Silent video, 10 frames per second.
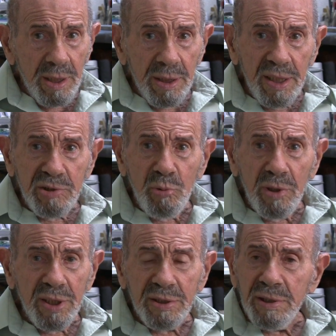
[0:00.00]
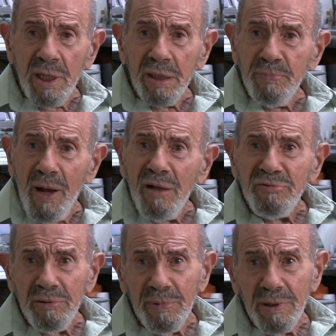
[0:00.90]
That's why it's not
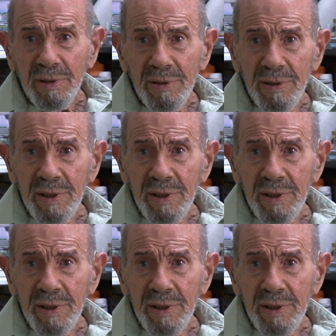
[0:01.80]
possible